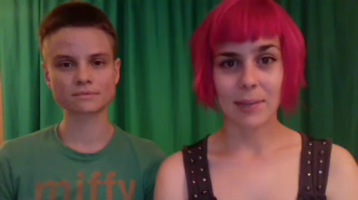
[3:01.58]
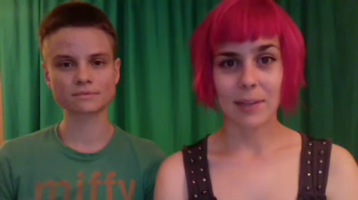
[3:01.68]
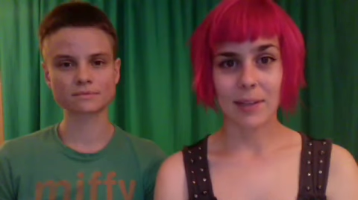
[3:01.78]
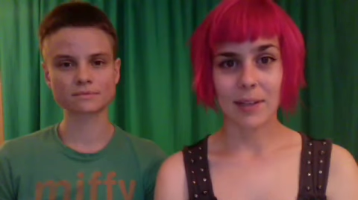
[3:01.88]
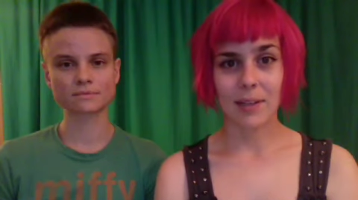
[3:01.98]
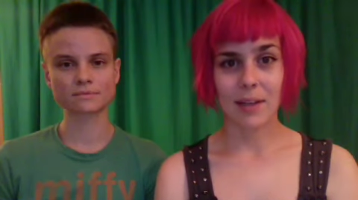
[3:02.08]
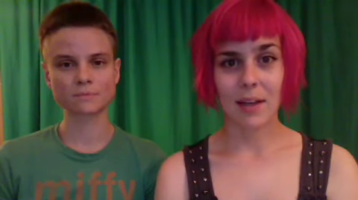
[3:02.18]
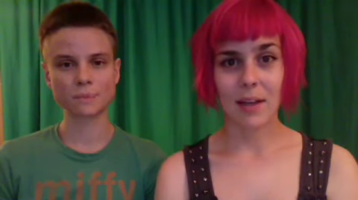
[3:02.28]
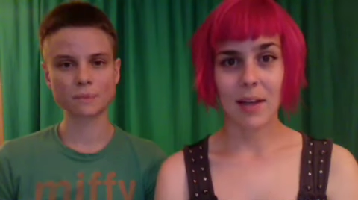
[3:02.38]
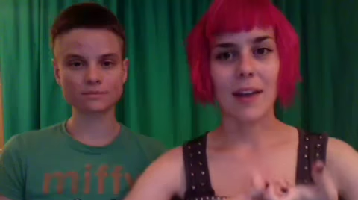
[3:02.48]
Speaker 1: eating like
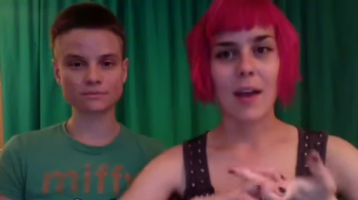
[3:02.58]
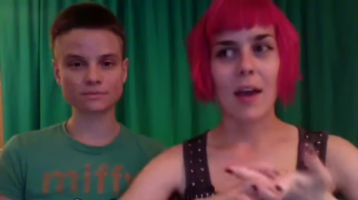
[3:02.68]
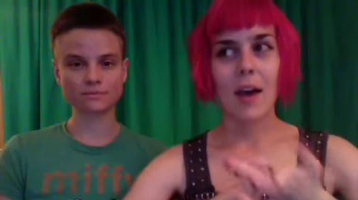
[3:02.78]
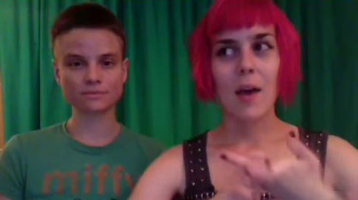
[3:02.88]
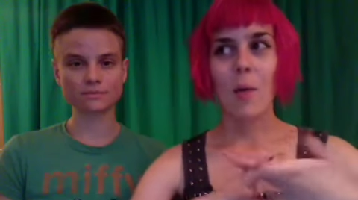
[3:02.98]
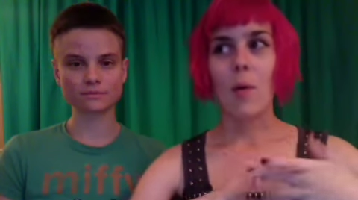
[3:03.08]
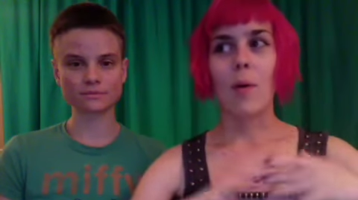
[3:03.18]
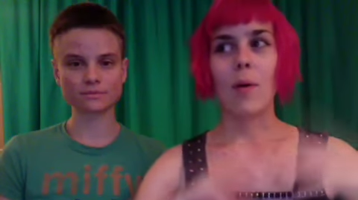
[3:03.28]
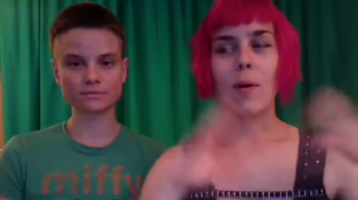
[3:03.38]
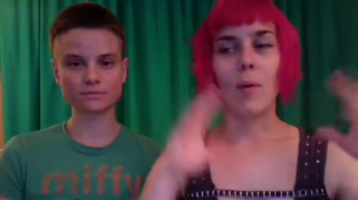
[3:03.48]
that.
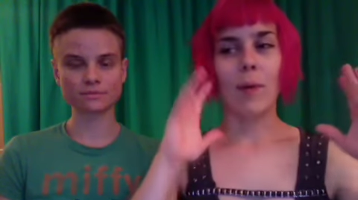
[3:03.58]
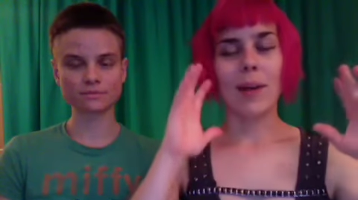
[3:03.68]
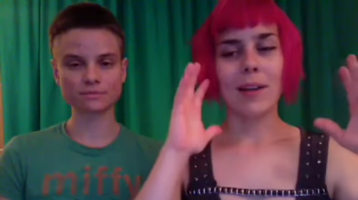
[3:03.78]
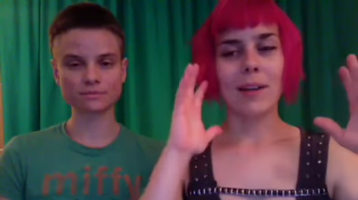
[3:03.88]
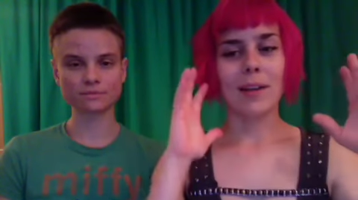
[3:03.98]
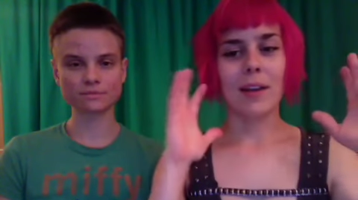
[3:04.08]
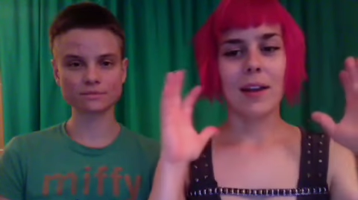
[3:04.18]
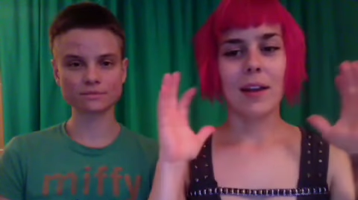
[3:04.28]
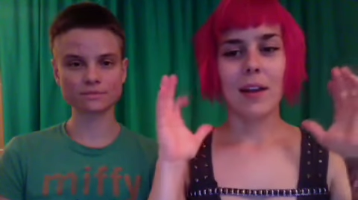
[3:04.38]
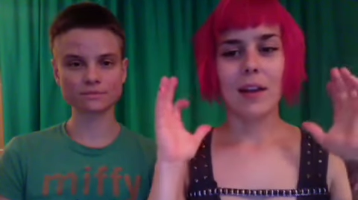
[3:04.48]
When
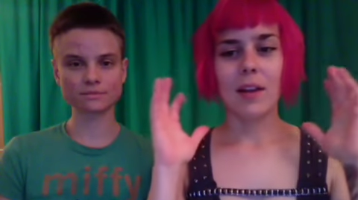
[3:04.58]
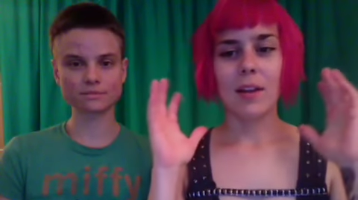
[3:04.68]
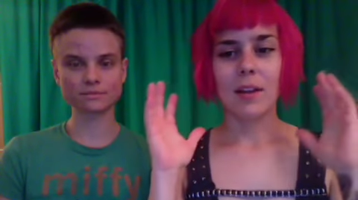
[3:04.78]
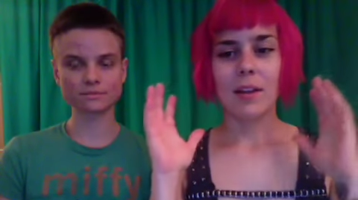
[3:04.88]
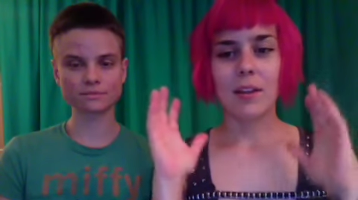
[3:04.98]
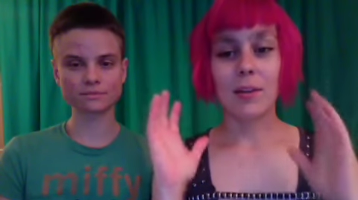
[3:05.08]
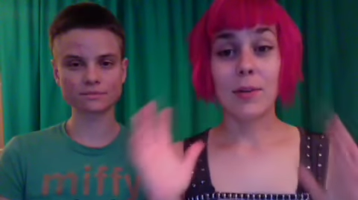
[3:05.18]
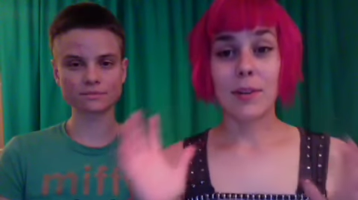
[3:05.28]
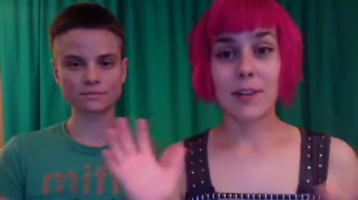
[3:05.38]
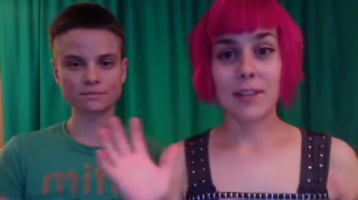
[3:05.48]
you
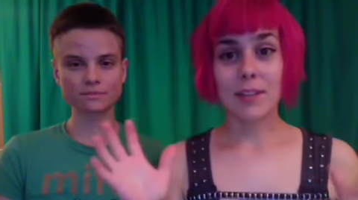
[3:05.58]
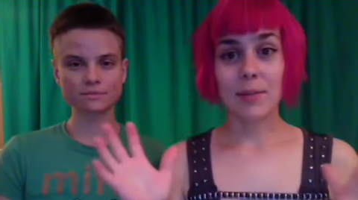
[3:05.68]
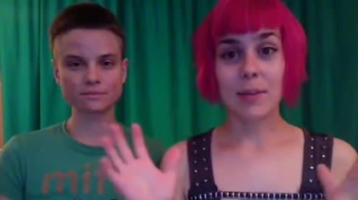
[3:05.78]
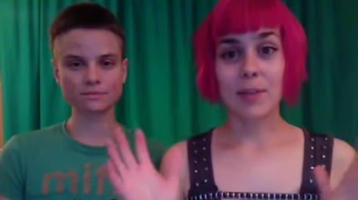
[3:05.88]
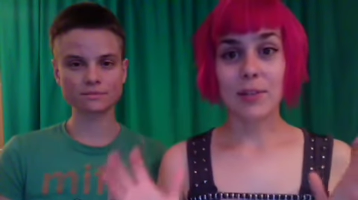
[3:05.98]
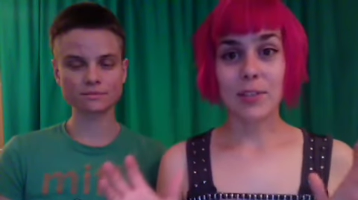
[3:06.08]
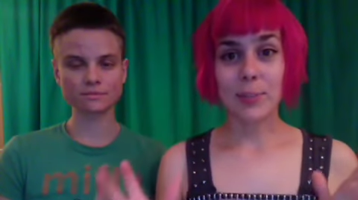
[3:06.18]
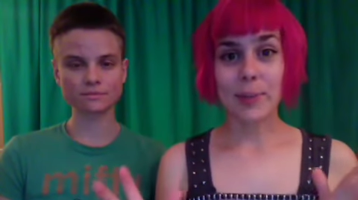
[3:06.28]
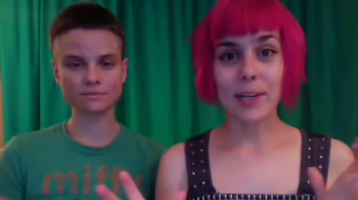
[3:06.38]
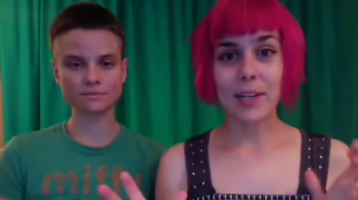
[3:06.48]
ex- when you
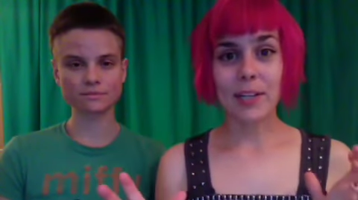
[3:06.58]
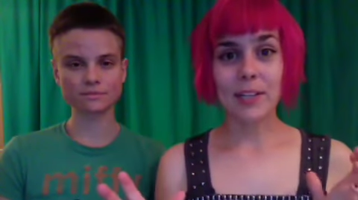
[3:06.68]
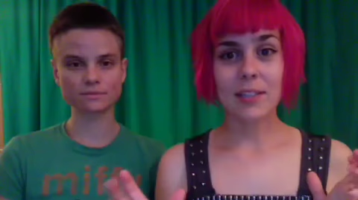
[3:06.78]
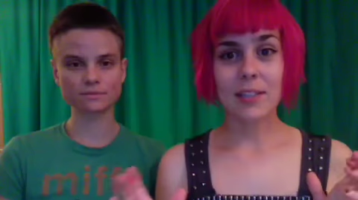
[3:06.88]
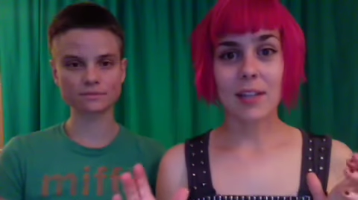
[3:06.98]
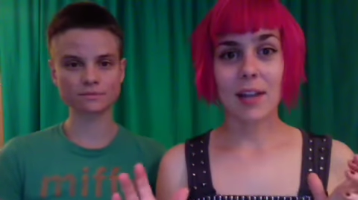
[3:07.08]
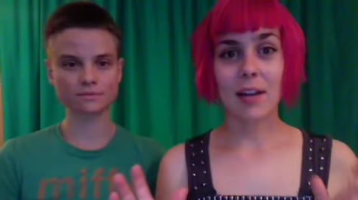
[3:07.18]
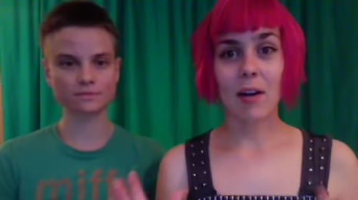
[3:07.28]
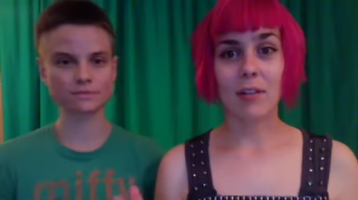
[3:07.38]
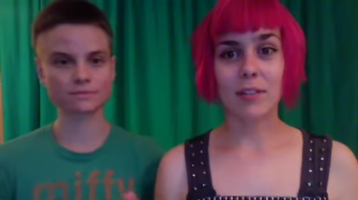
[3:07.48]
experience
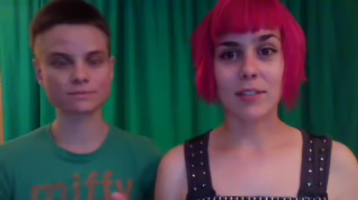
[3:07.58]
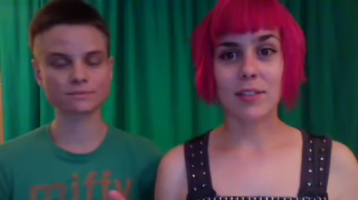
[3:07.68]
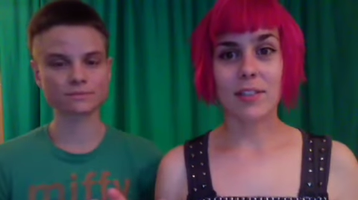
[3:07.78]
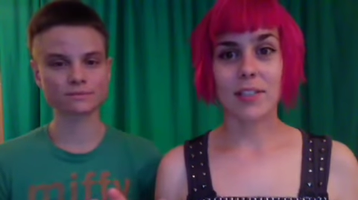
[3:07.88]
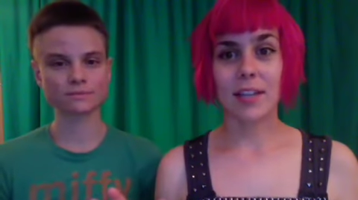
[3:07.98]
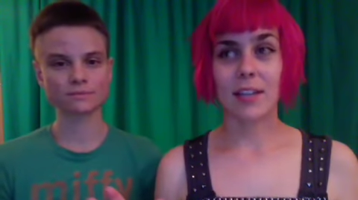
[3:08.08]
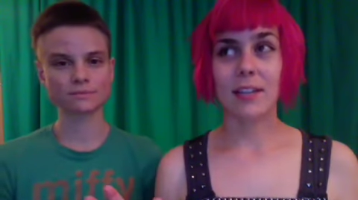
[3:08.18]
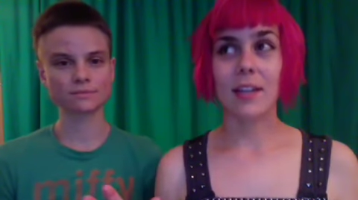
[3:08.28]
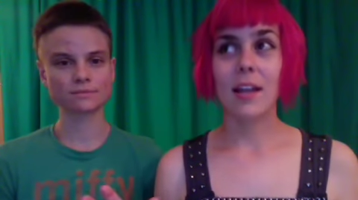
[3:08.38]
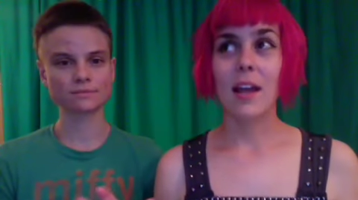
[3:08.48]
an altered state,
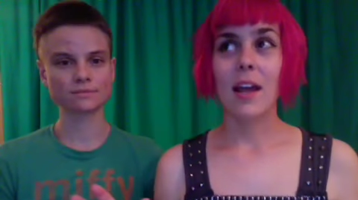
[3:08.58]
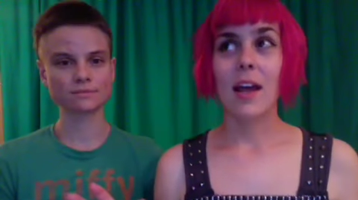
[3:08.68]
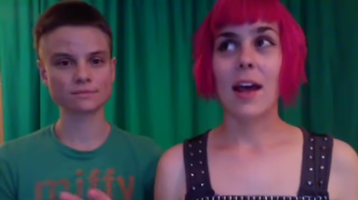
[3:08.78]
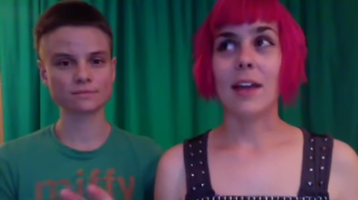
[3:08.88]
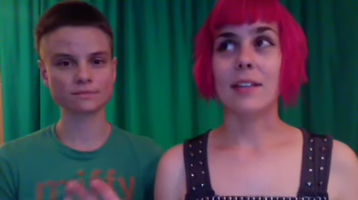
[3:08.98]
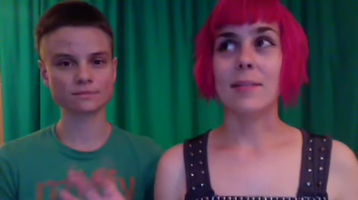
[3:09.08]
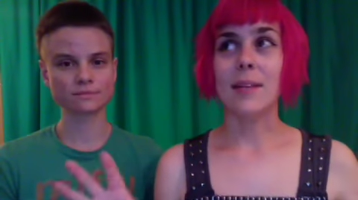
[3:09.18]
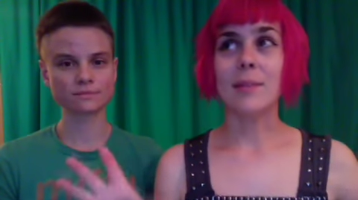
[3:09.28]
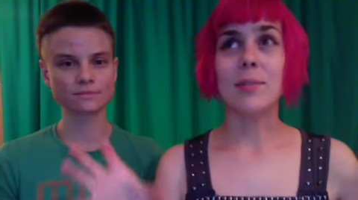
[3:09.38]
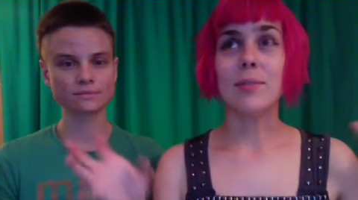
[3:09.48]
and
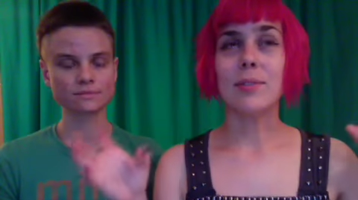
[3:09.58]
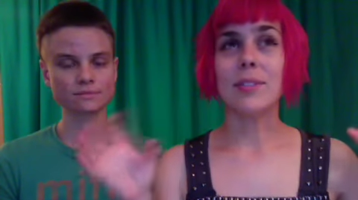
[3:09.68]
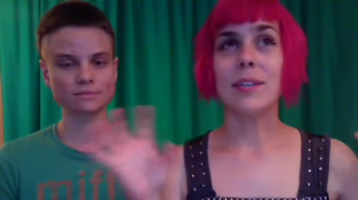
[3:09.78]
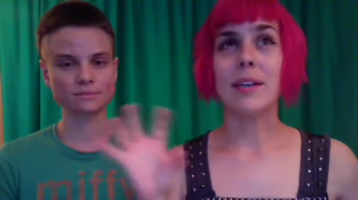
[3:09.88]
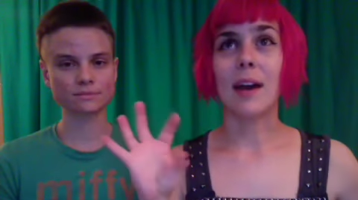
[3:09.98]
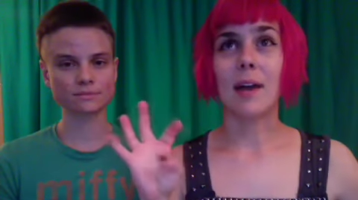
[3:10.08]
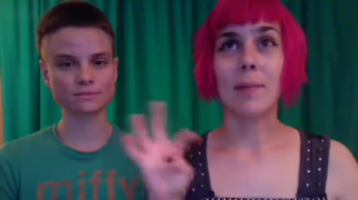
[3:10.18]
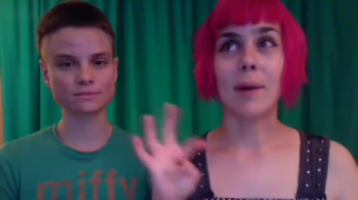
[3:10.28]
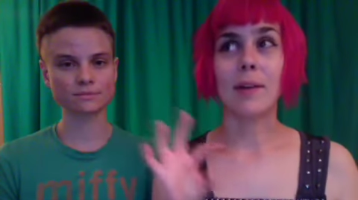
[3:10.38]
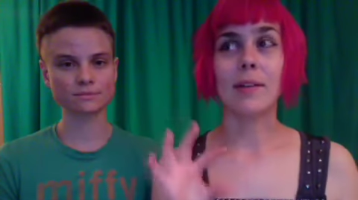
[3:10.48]
sometimes you see how
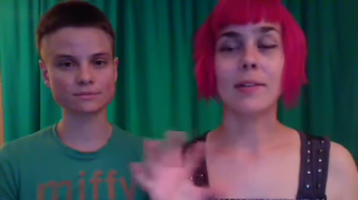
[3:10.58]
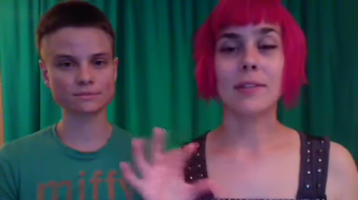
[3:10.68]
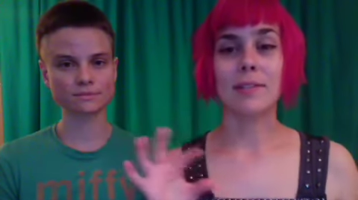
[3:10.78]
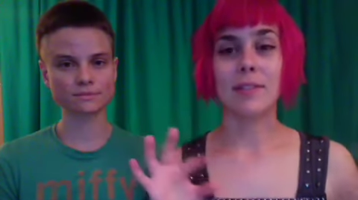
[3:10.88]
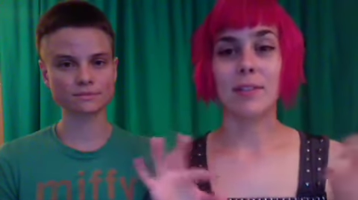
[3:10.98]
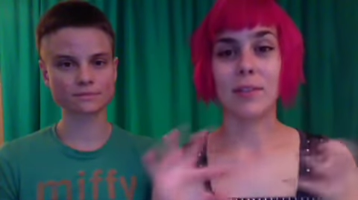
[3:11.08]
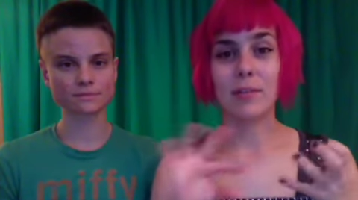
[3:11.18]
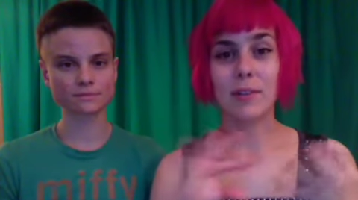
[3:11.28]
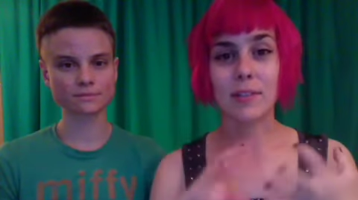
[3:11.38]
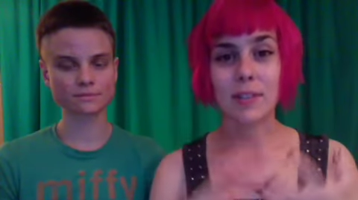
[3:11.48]
particles of the
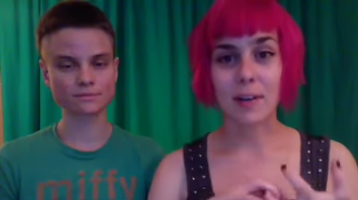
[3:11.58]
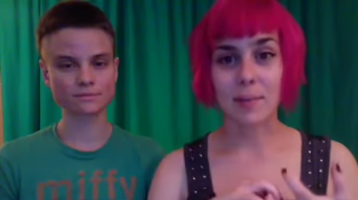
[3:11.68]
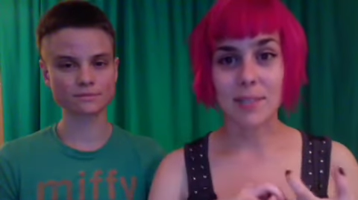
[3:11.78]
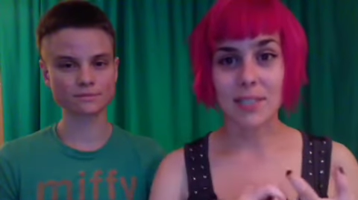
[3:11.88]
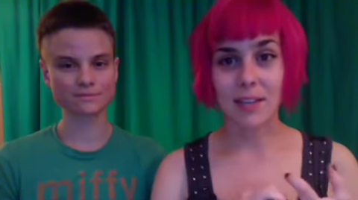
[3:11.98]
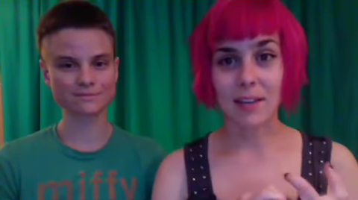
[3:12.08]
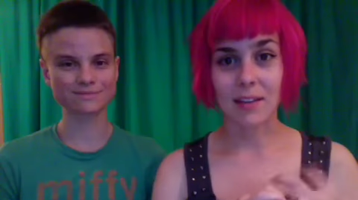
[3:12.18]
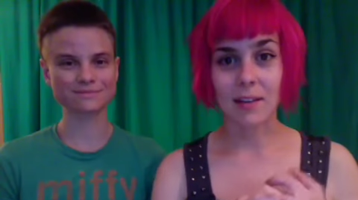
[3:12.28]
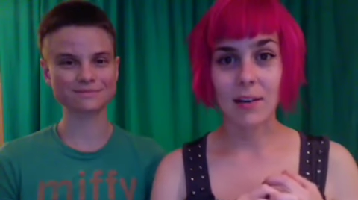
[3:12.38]
universe come together.